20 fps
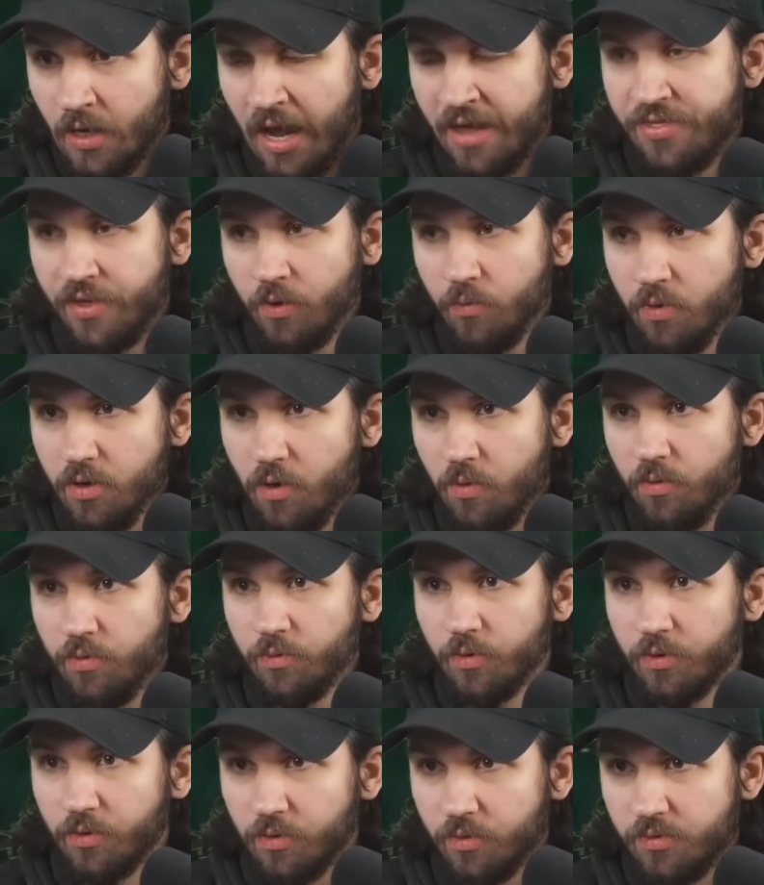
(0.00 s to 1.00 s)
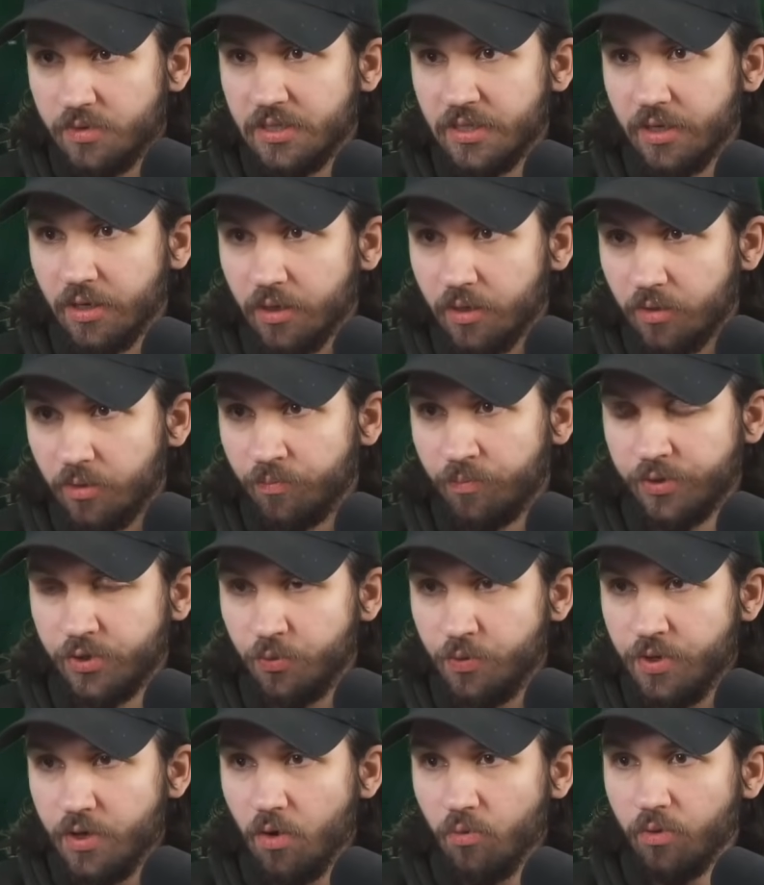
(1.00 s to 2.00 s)
I think we're going recruits here. But
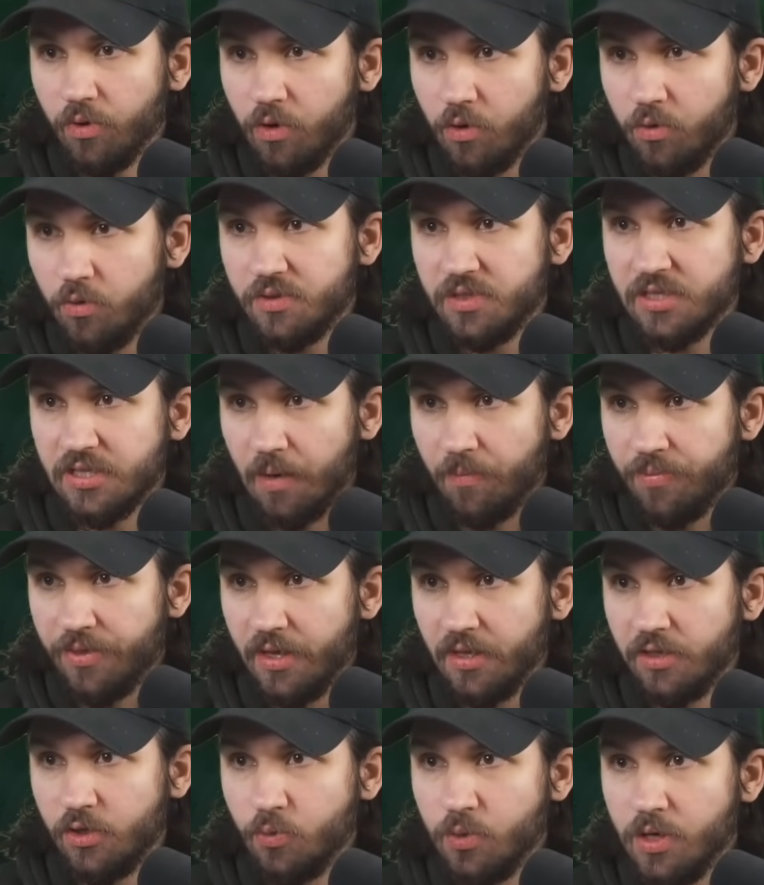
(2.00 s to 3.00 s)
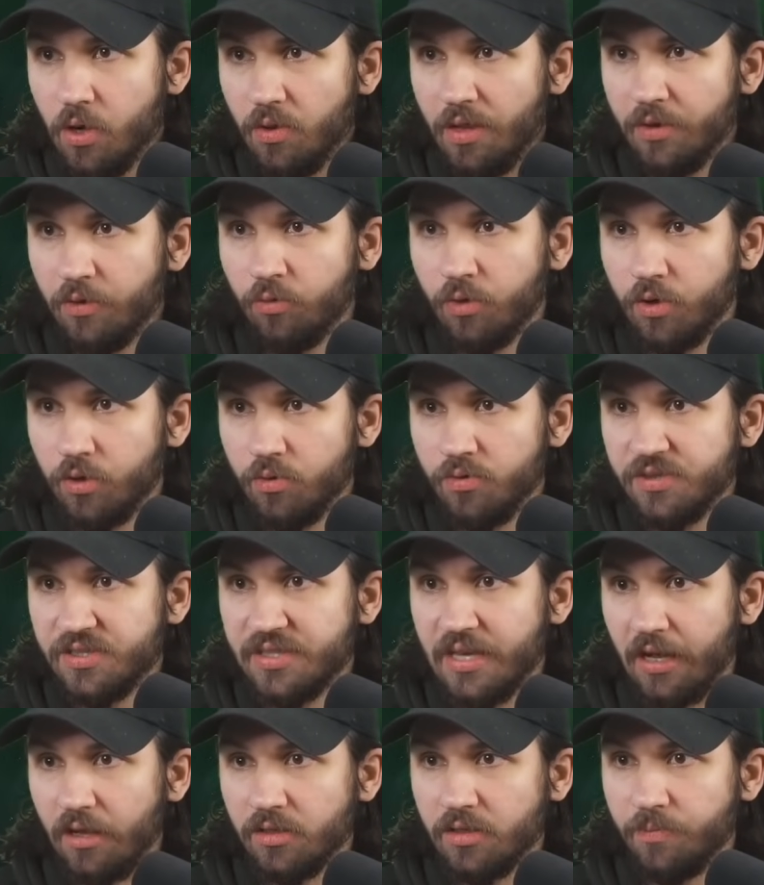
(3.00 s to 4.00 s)
do we go recruit something? Do we go, like, recruit
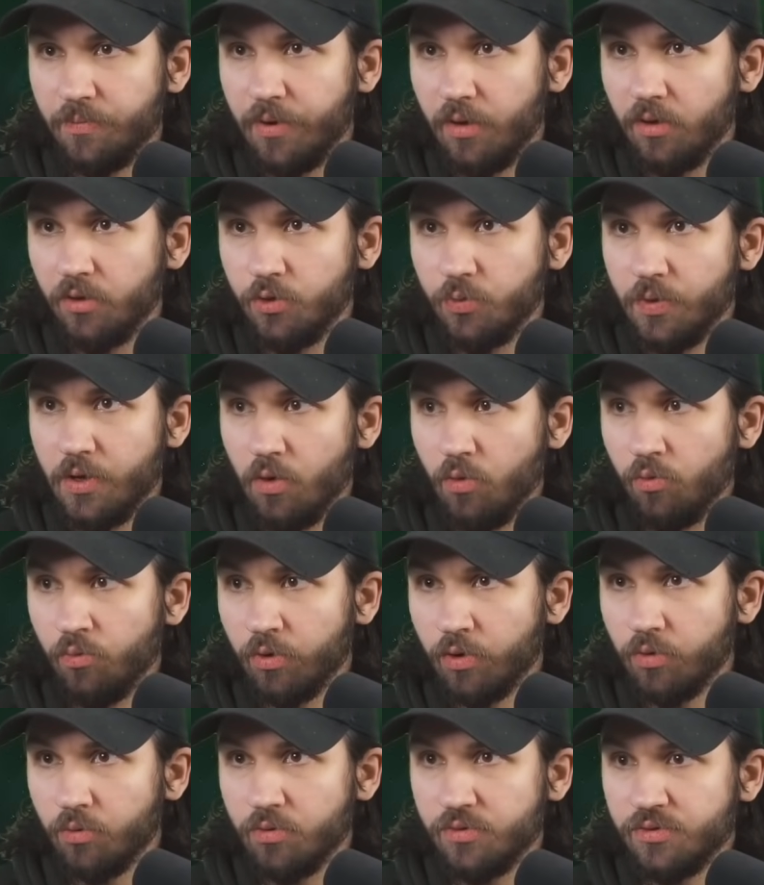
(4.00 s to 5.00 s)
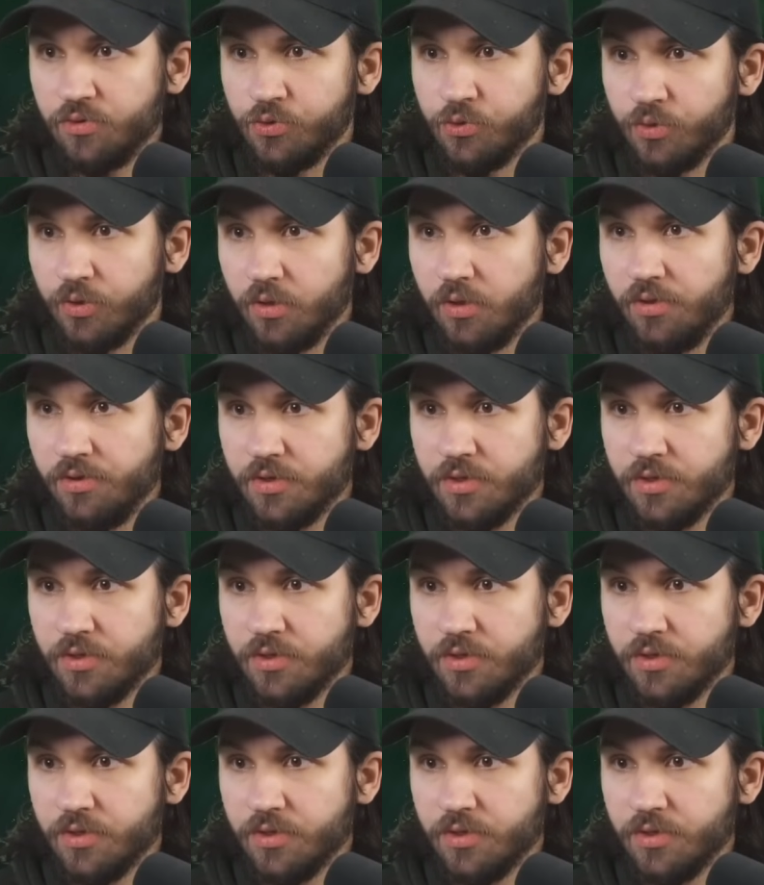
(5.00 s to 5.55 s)
Skeleton Barrel? Do we go recruits Drill?